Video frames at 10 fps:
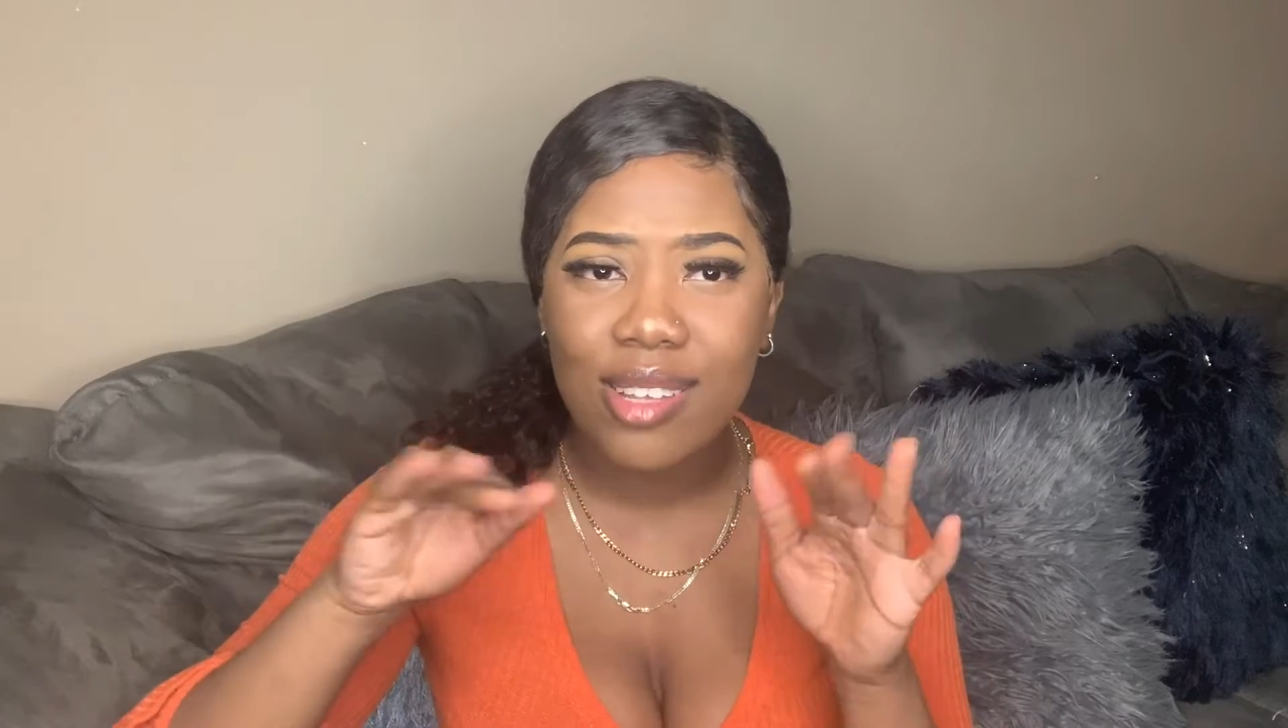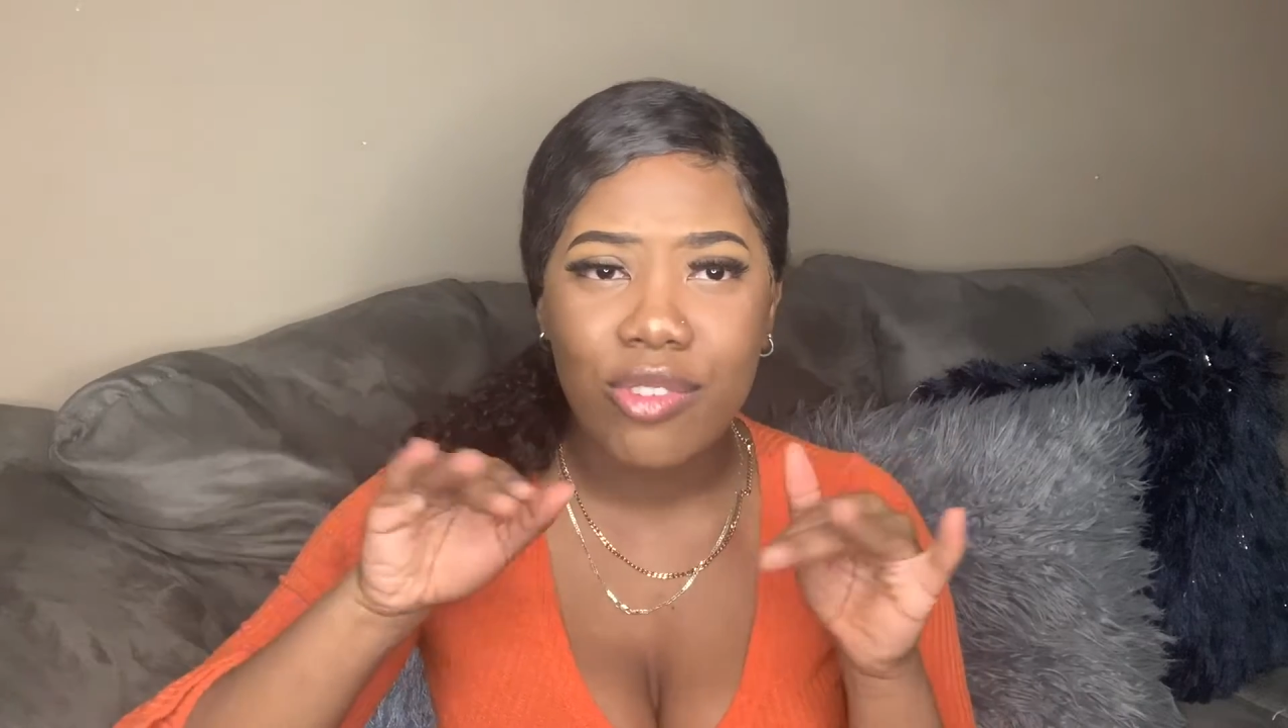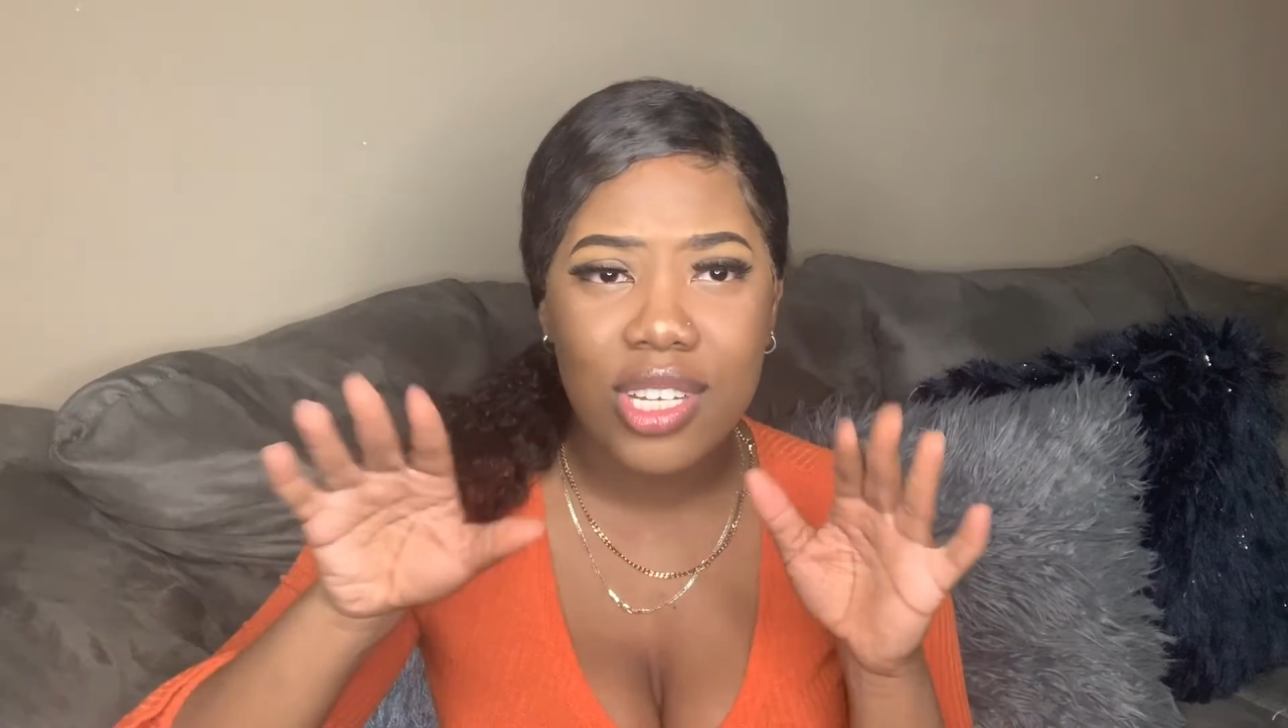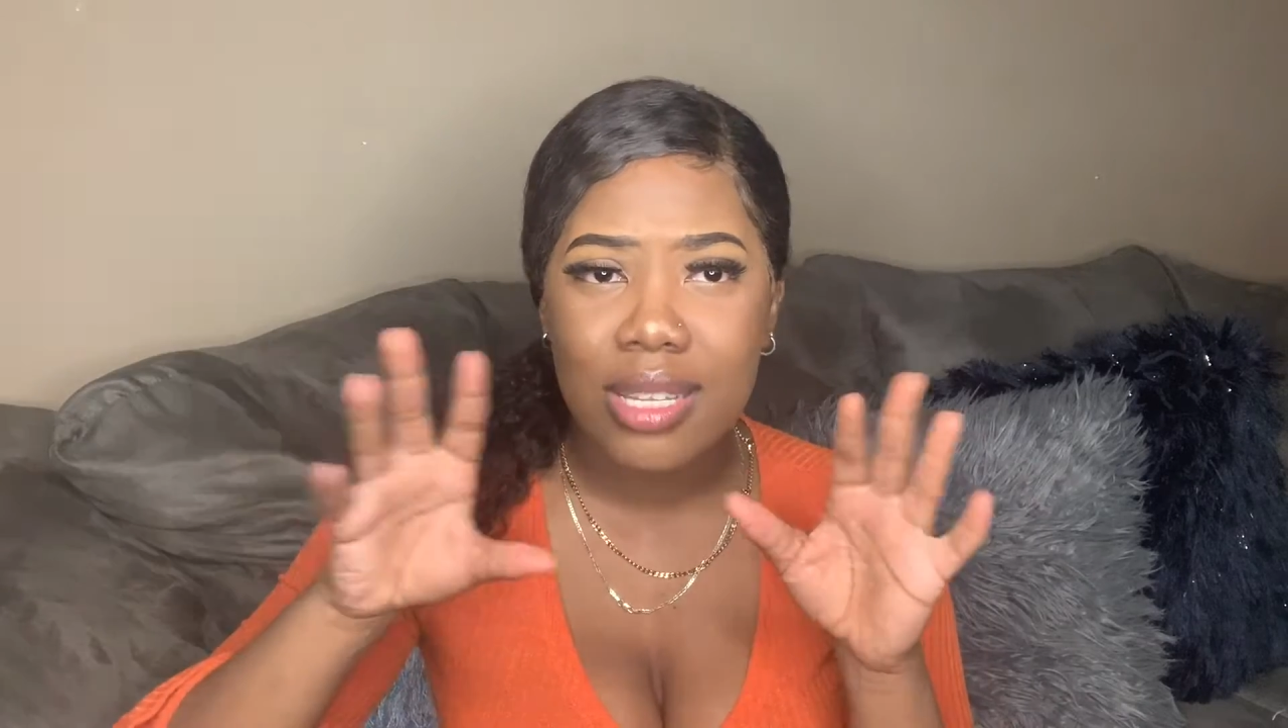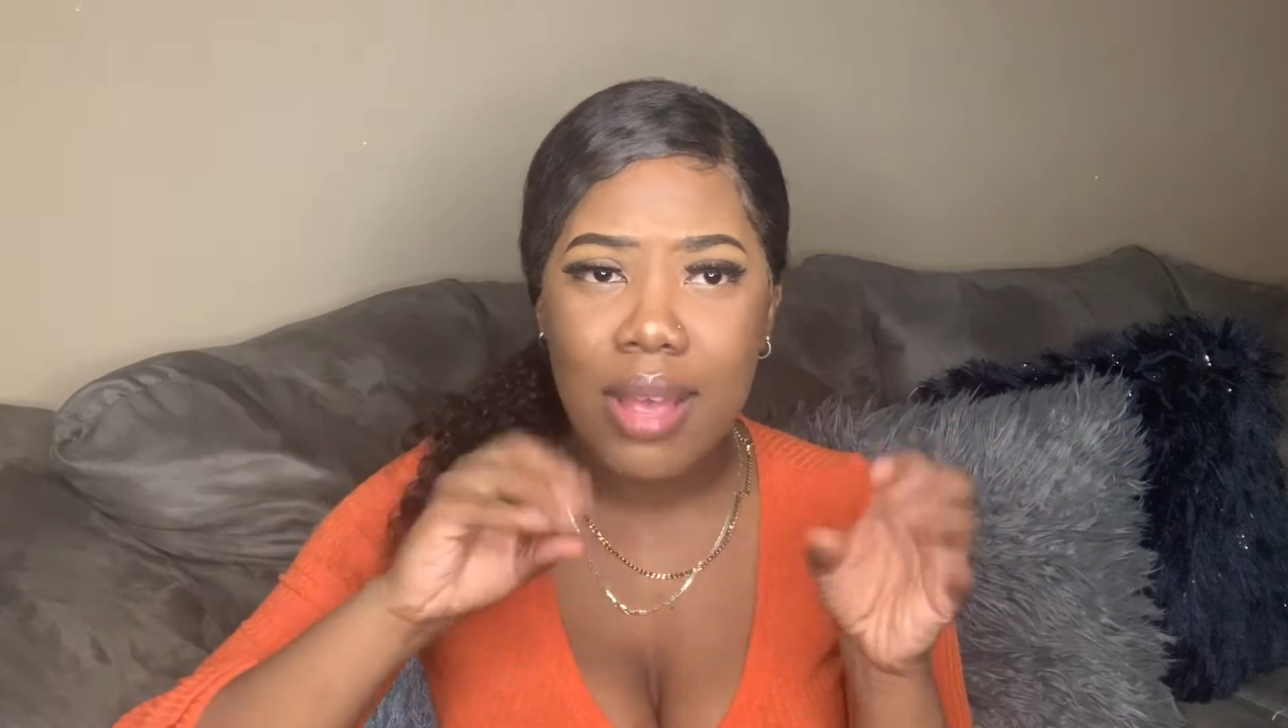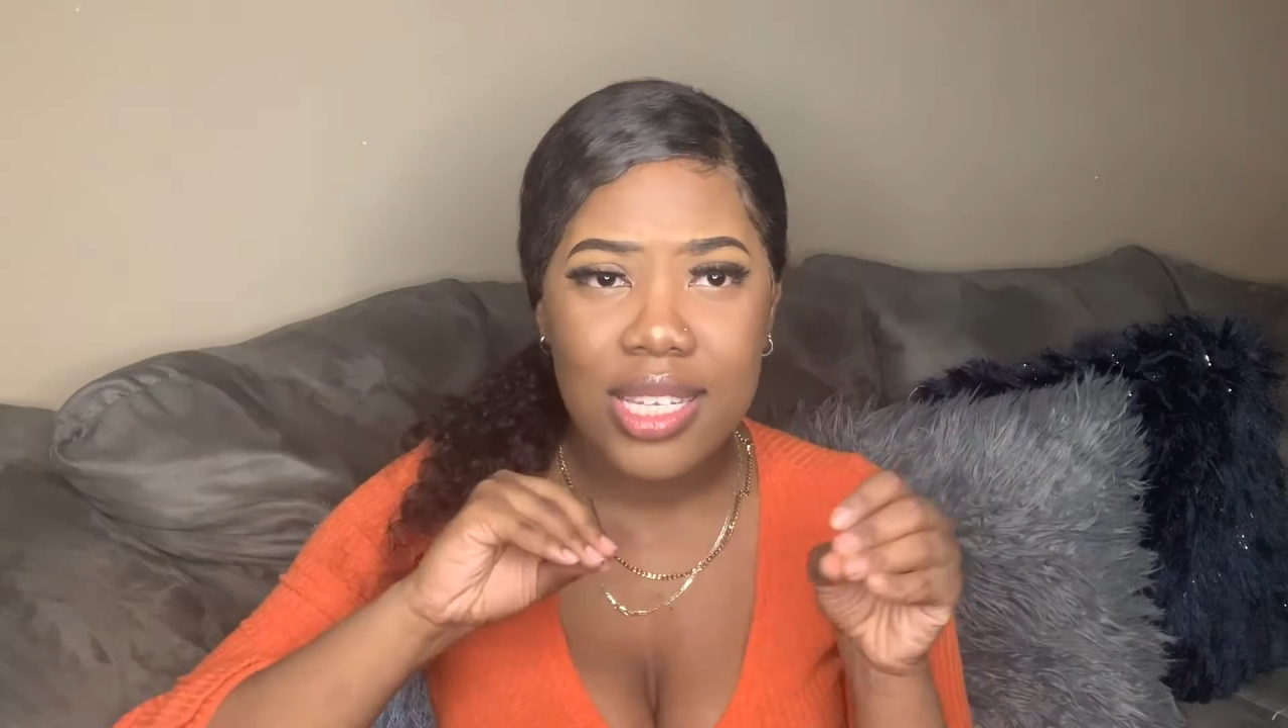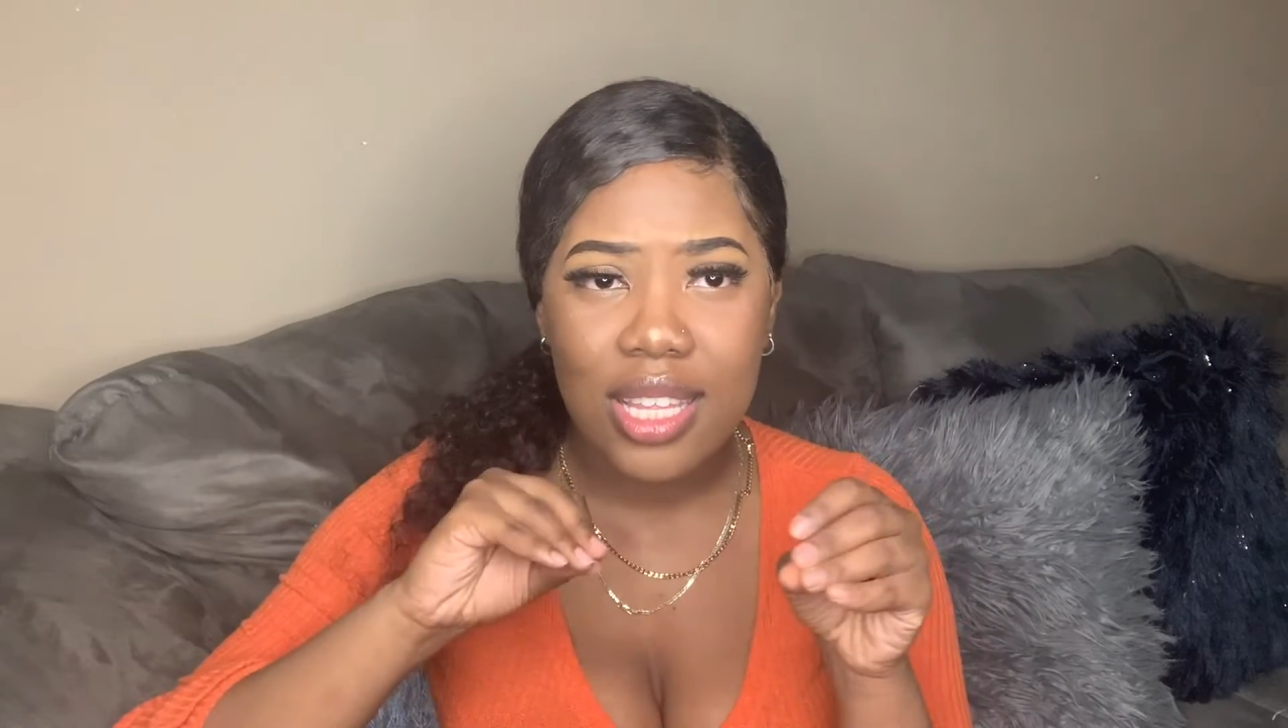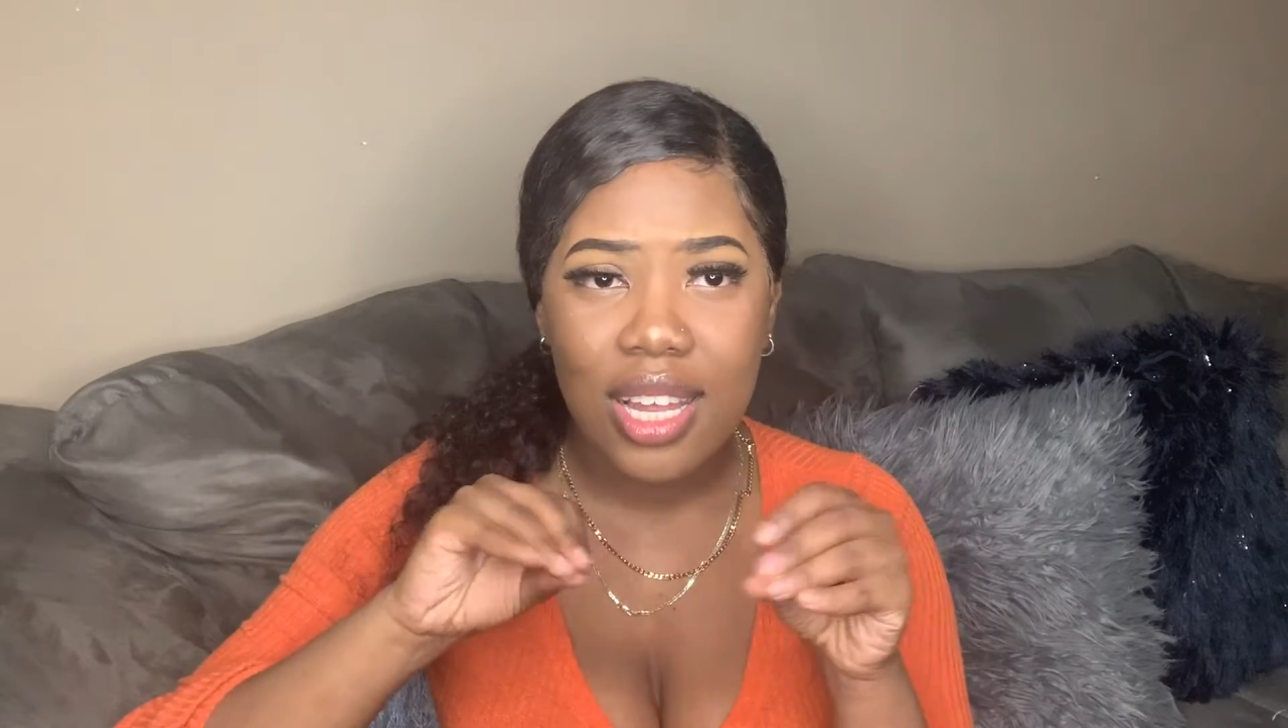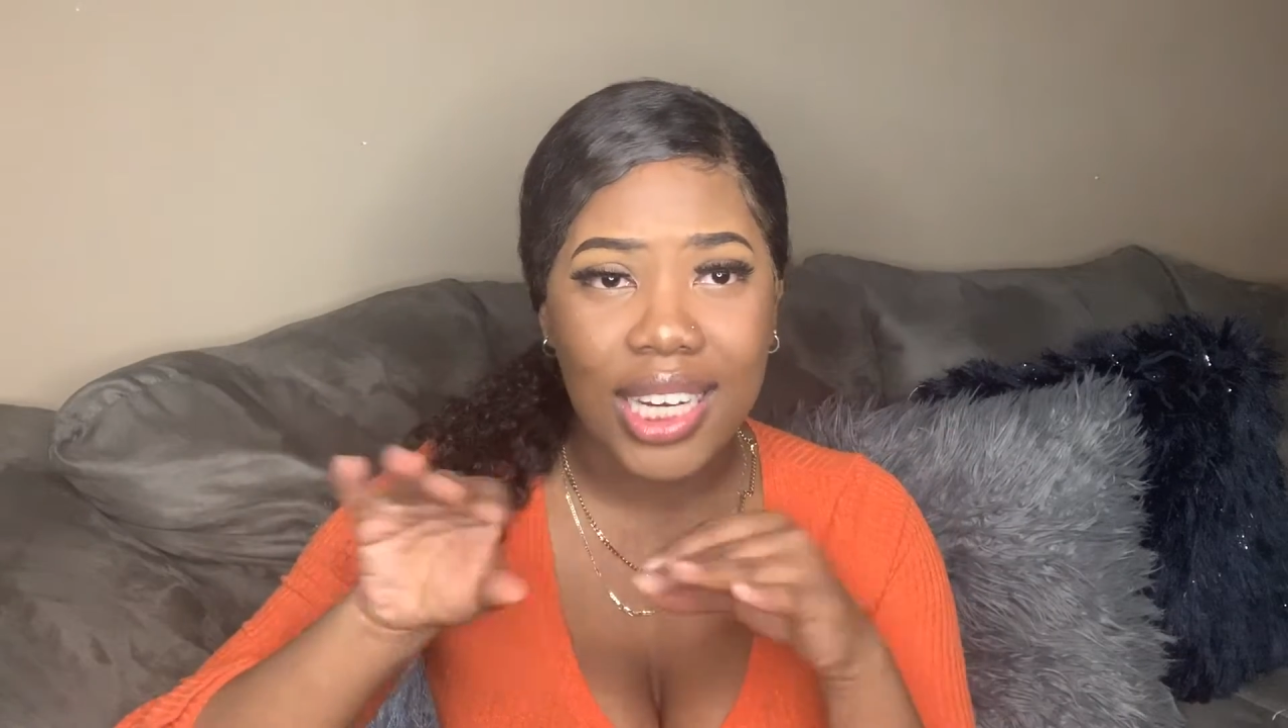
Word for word: the first semester.